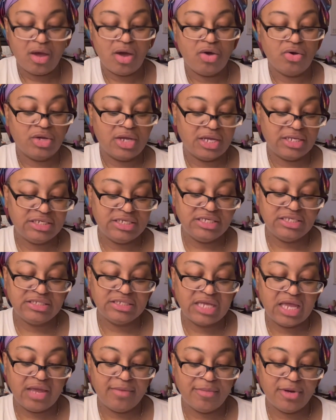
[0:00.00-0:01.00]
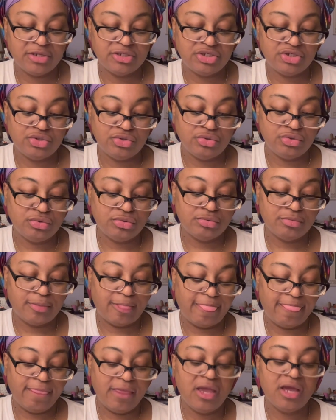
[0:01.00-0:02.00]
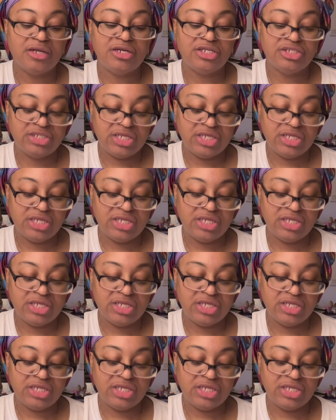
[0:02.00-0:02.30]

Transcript: Okay, these came up to, yeah,